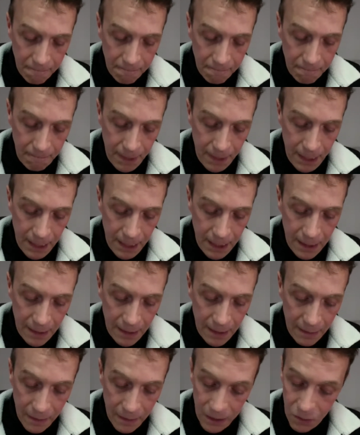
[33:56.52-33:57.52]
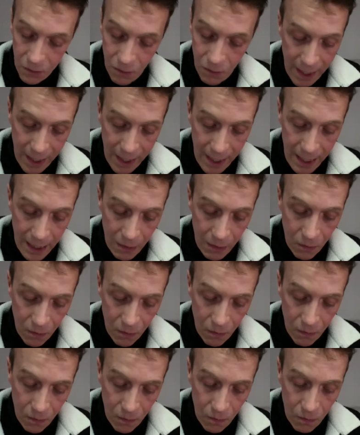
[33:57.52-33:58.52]
in this way?
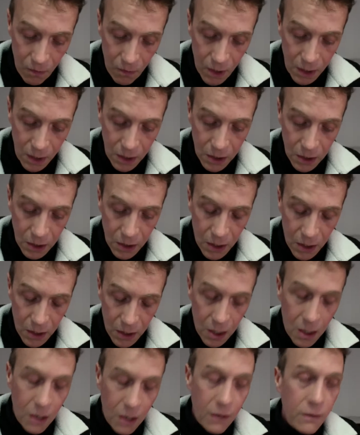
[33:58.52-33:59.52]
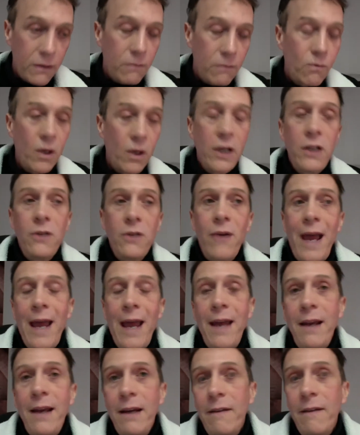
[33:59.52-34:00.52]
What are you
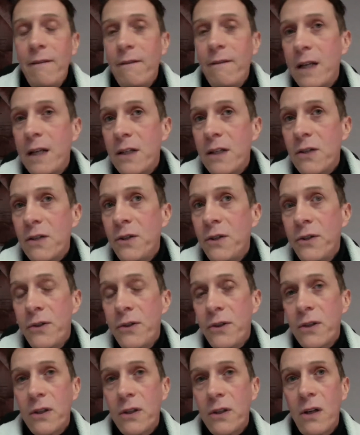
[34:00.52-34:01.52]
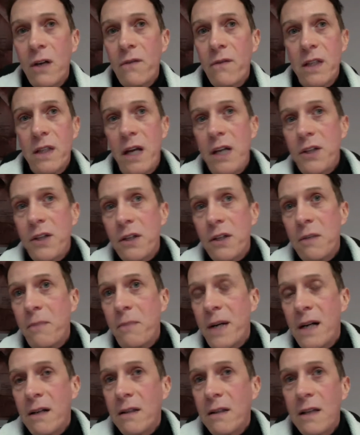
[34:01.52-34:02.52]
adding that's new to the conversation about